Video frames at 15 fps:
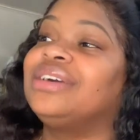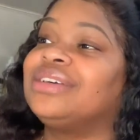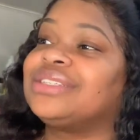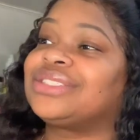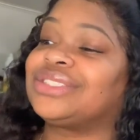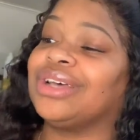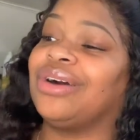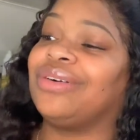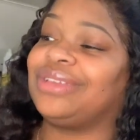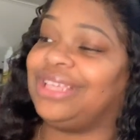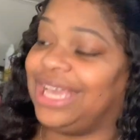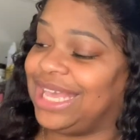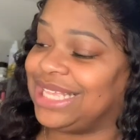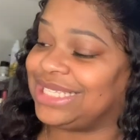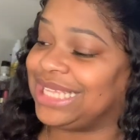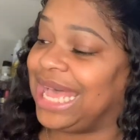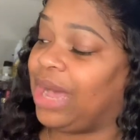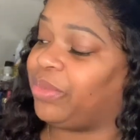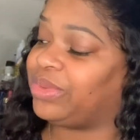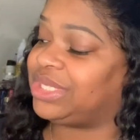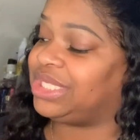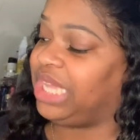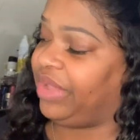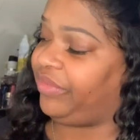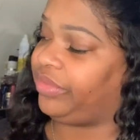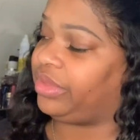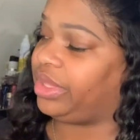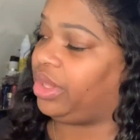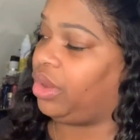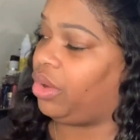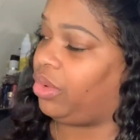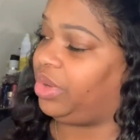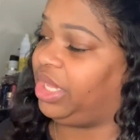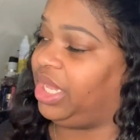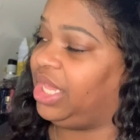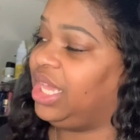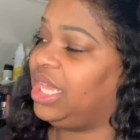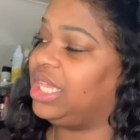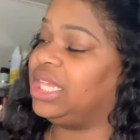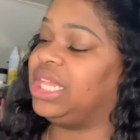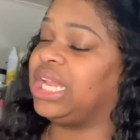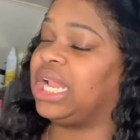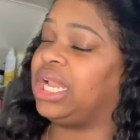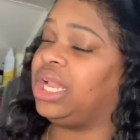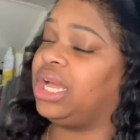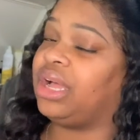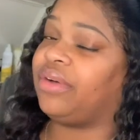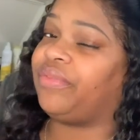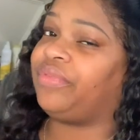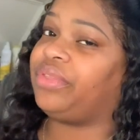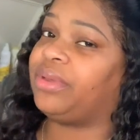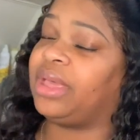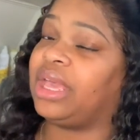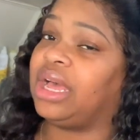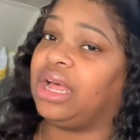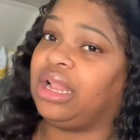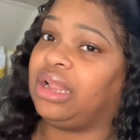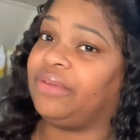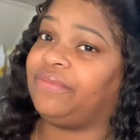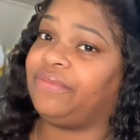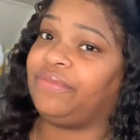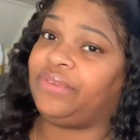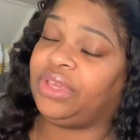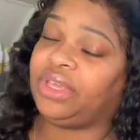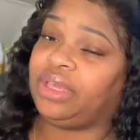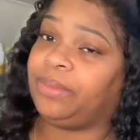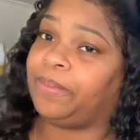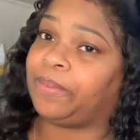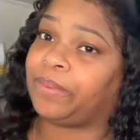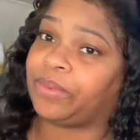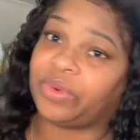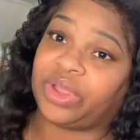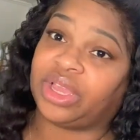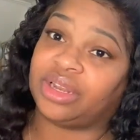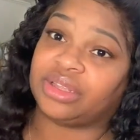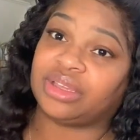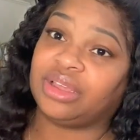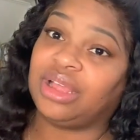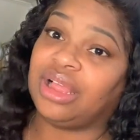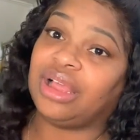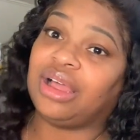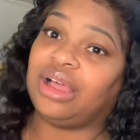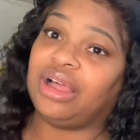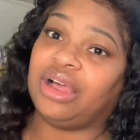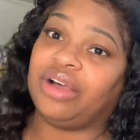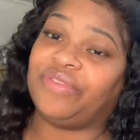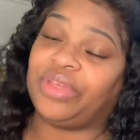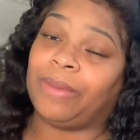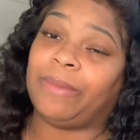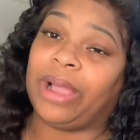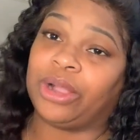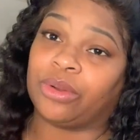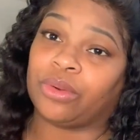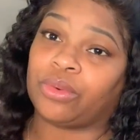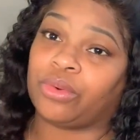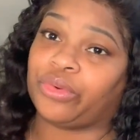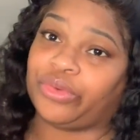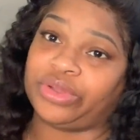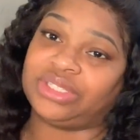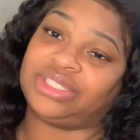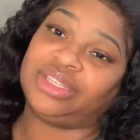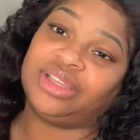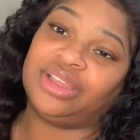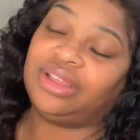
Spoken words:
So, yes, I was definitely on it. And I love the LV print of the Michael Kors.